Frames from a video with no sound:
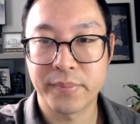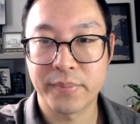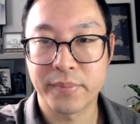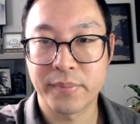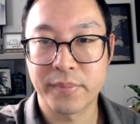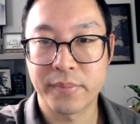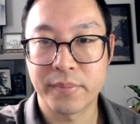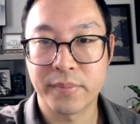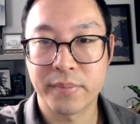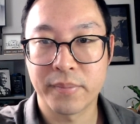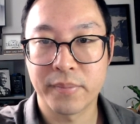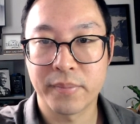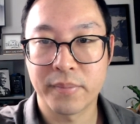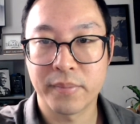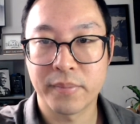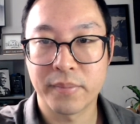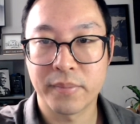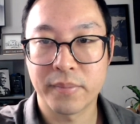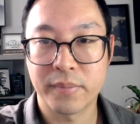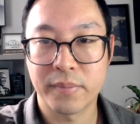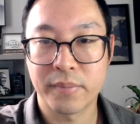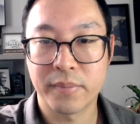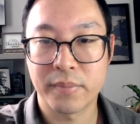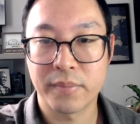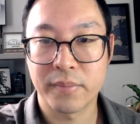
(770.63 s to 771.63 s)

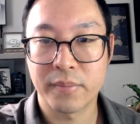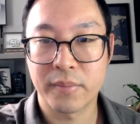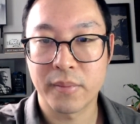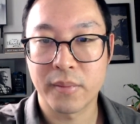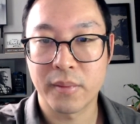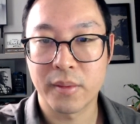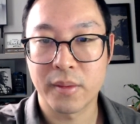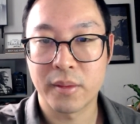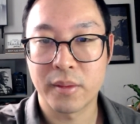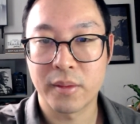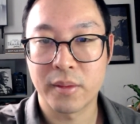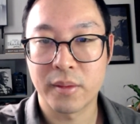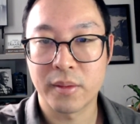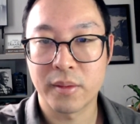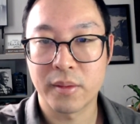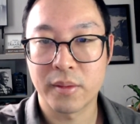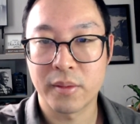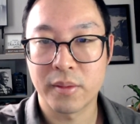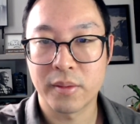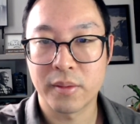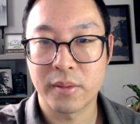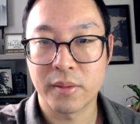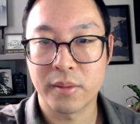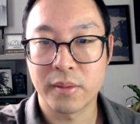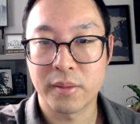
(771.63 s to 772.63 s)

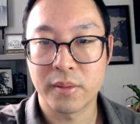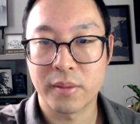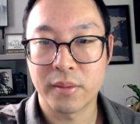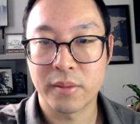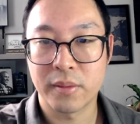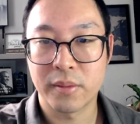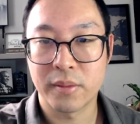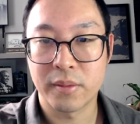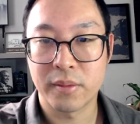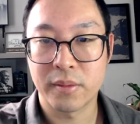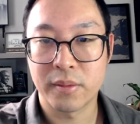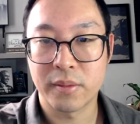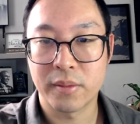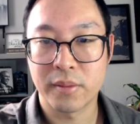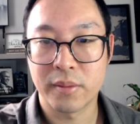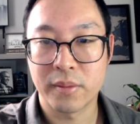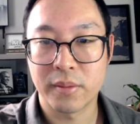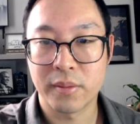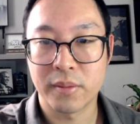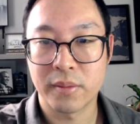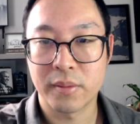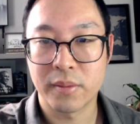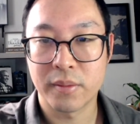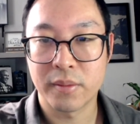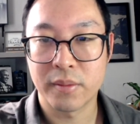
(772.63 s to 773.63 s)

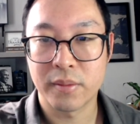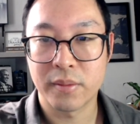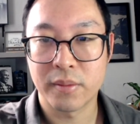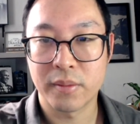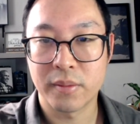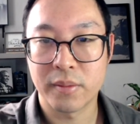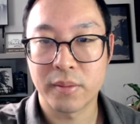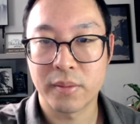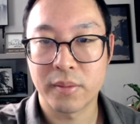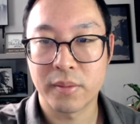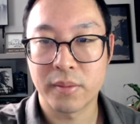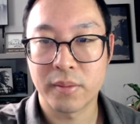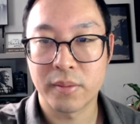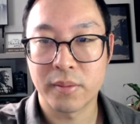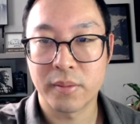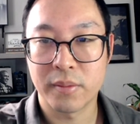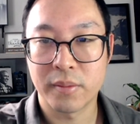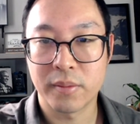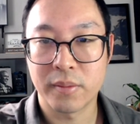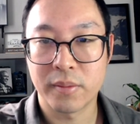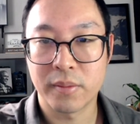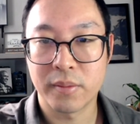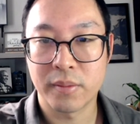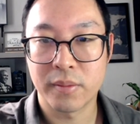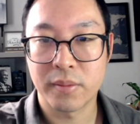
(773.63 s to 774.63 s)

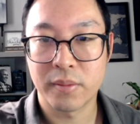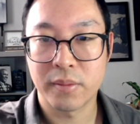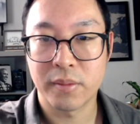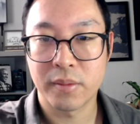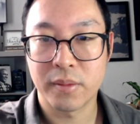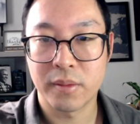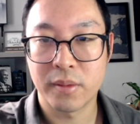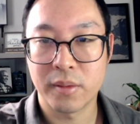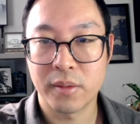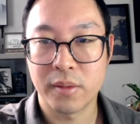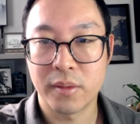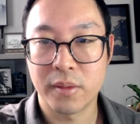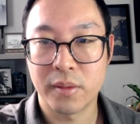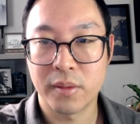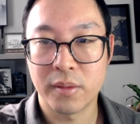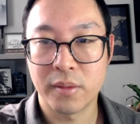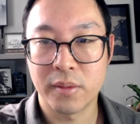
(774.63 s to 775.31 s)
No one is speaking in this clip.